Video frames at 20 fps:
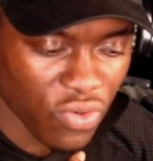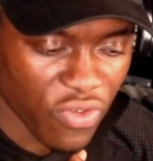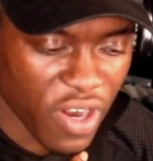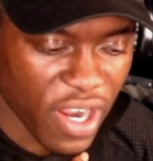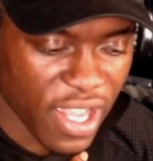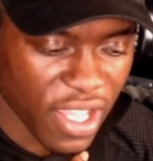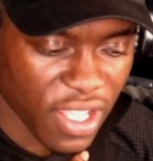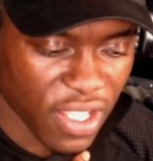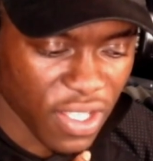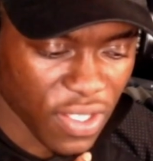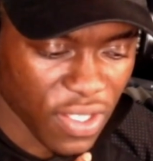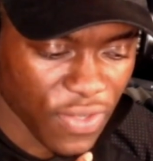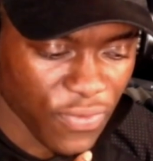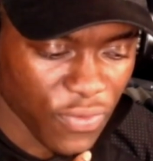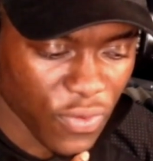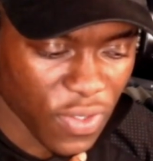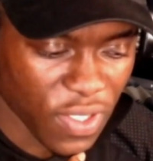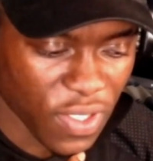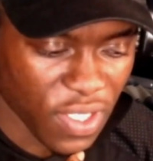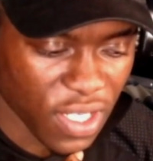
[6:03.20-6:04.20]
right? It's
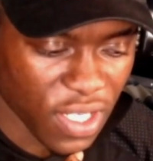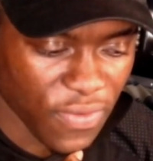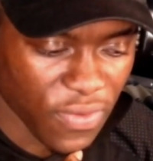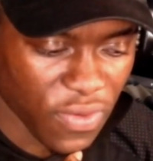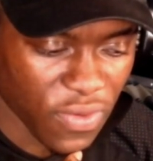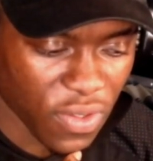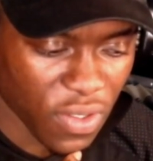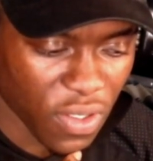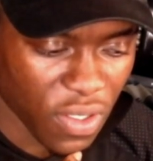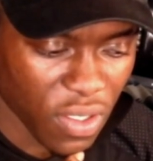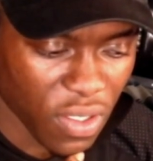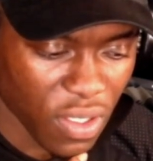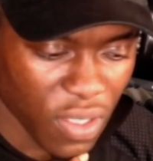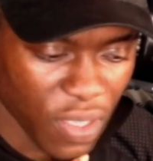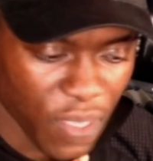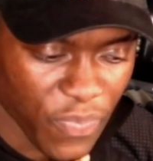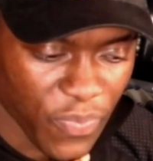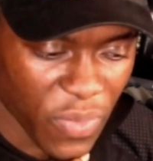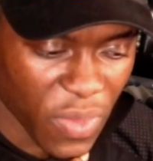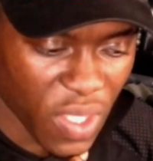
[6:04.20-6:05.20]
force enough
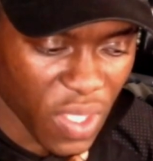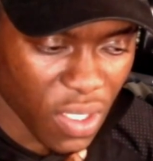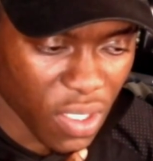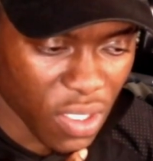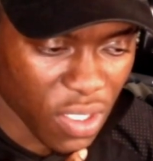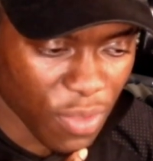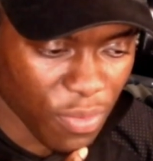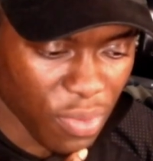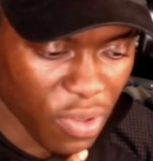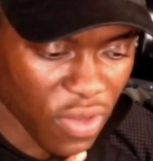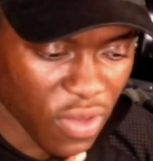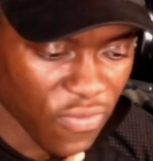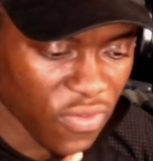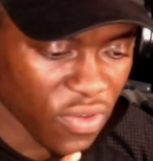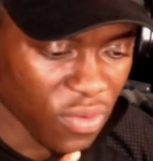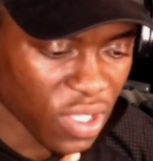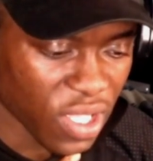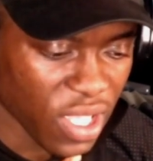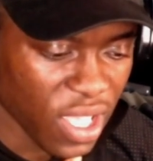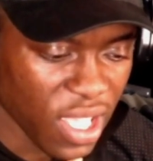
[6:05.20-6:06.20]
to block
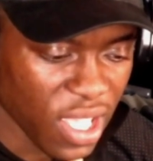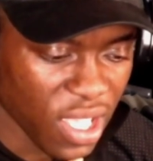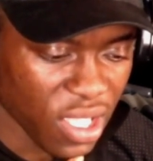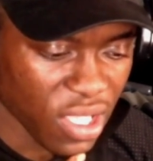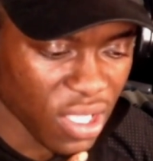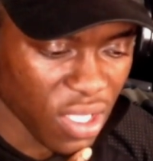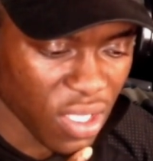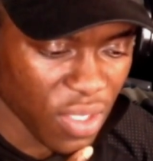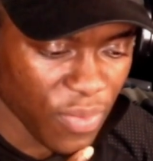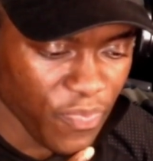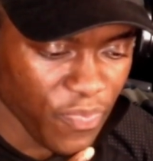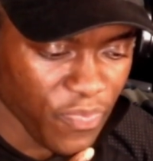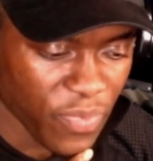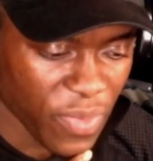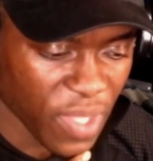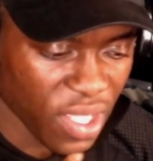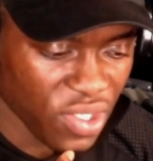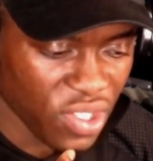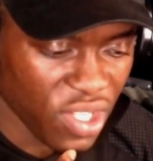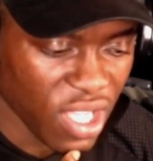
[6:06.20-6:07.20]
them, okay.
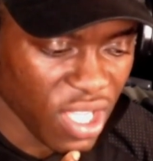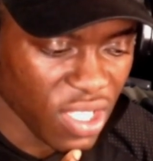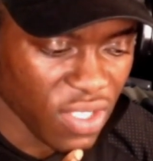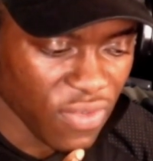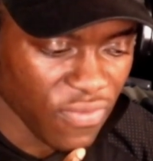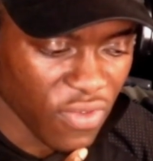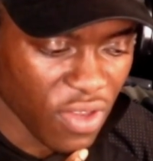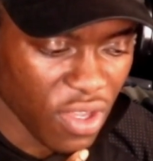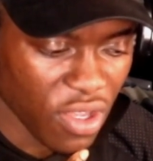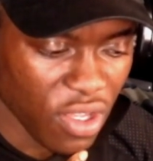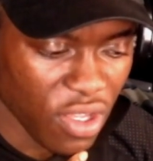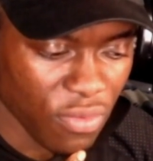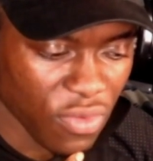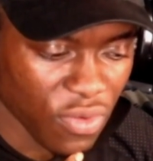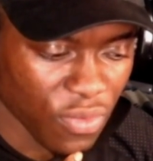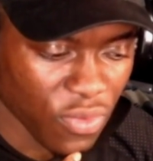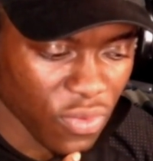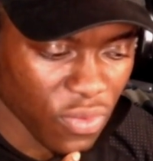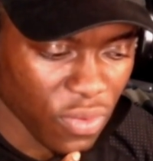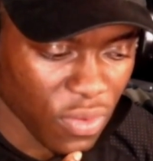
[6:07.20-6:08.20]
Changing the
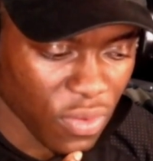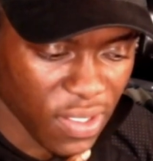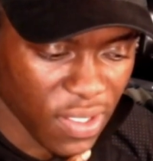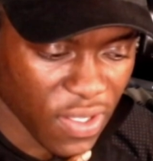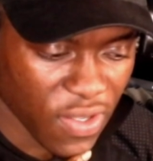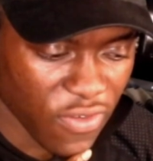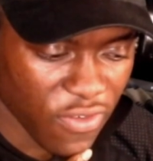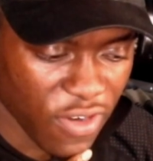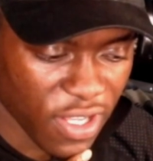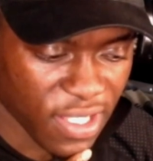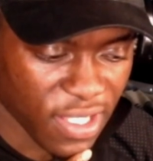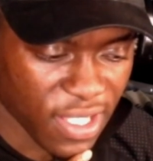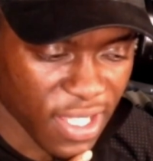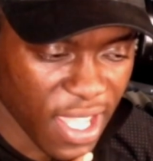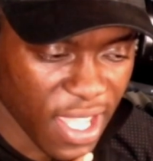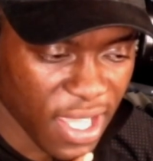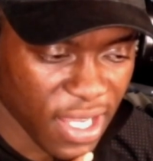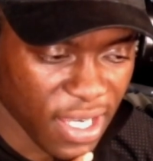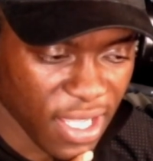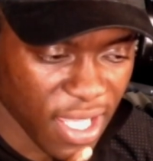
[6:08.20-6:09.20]
home to create
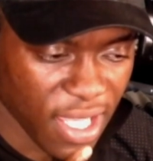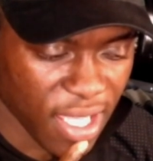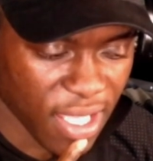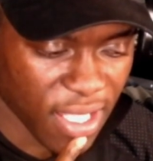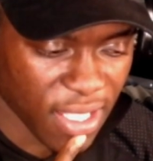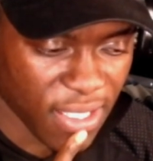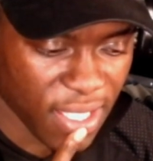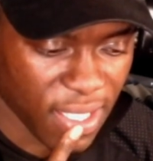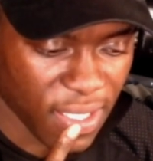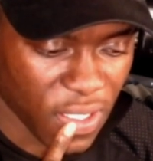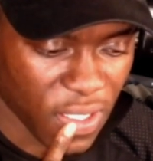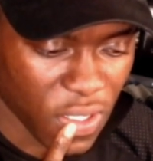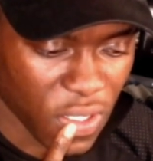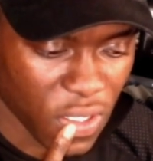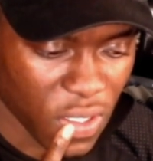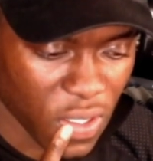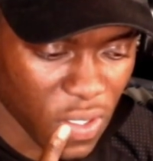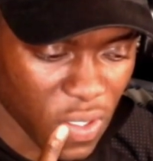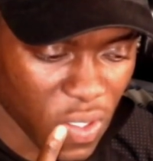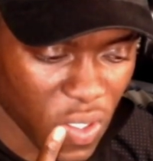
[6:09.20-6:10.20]
scattered
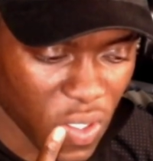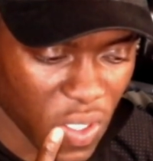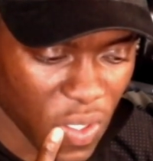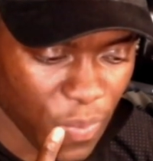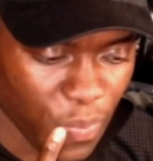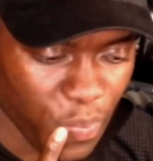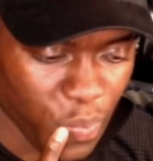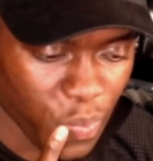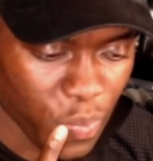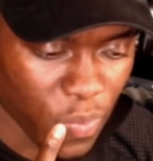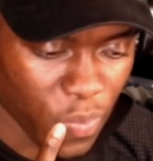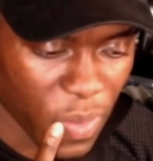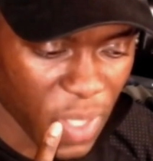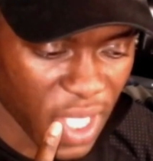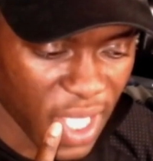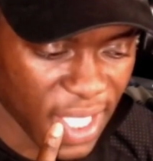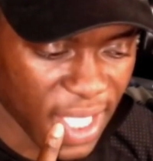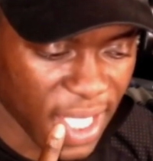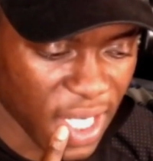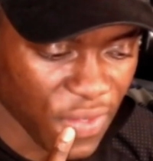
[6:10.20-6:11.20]
hits.
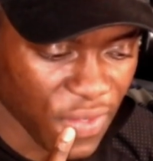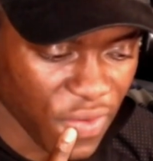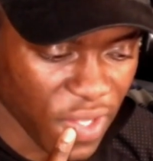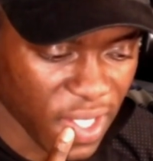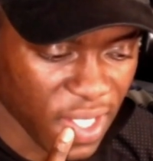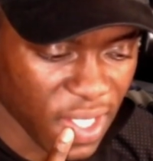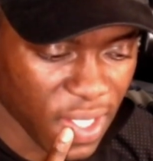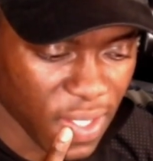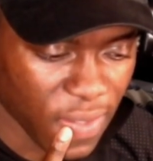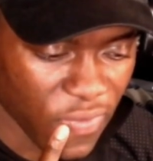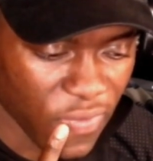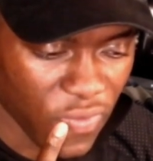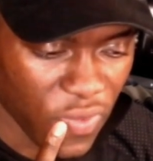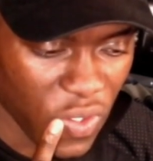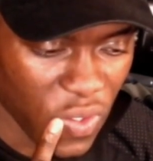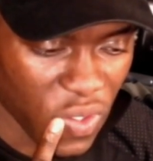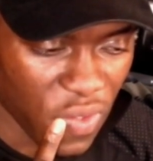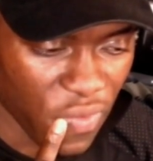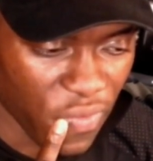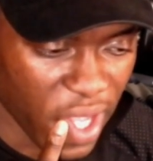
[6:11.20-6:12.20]
It's an effective
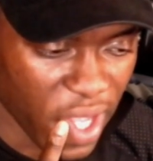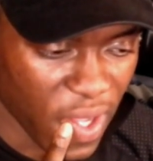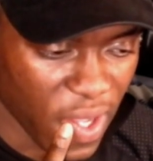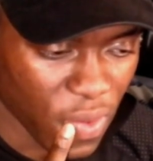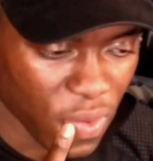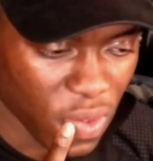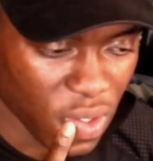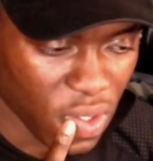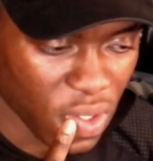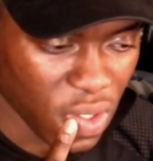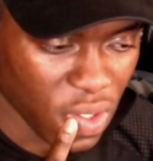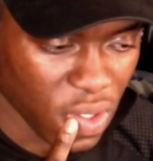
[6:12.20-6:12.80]
use of hound.